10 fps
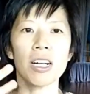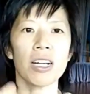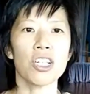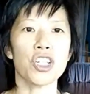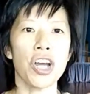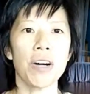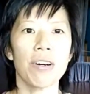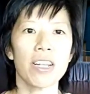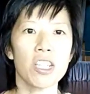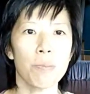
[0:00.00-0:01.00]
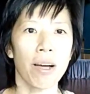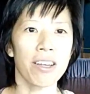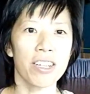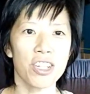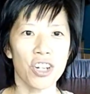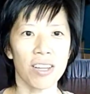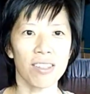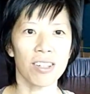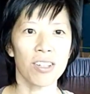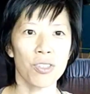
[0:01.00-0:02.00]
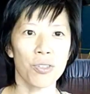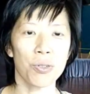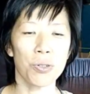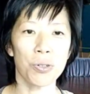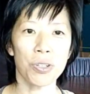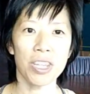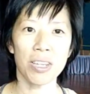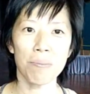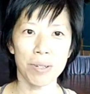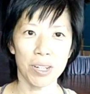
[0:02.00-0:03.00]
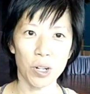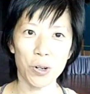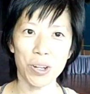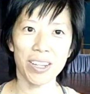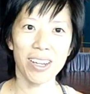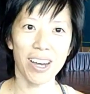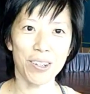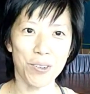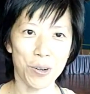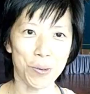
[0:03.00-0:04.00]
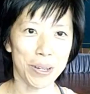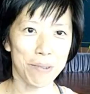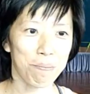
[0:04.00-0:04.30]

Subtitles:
share and inspire each other to keep learning and growing.